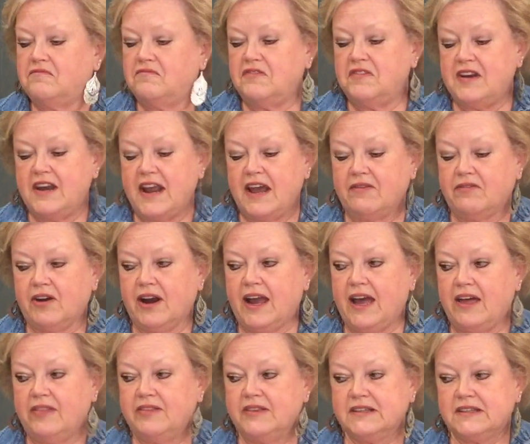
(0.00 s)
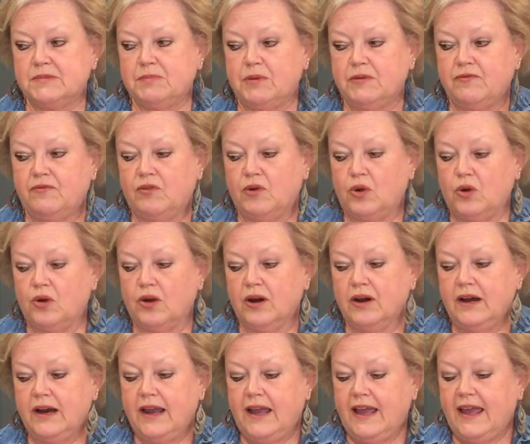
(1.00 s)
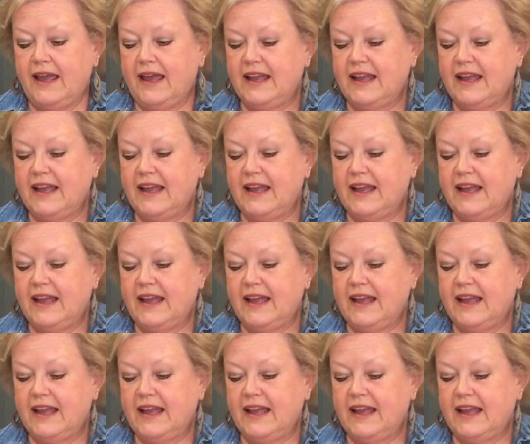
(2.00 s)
Never had this before.